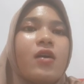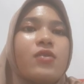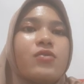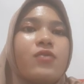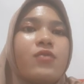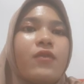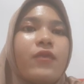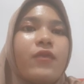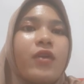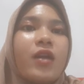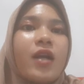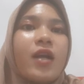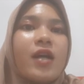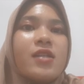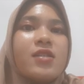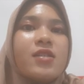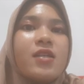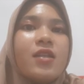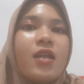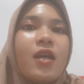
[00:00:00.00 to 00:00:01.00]
sulfuric
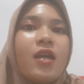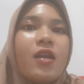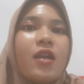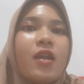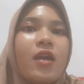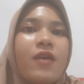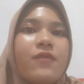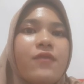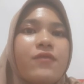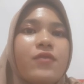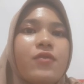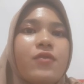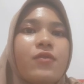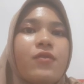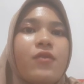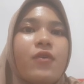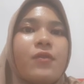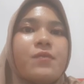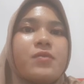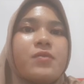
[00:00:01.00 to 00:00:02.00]
acid and a few
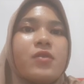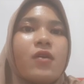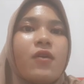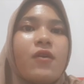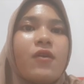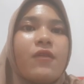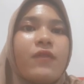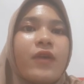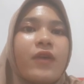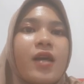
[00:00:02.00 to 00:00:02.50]
drops of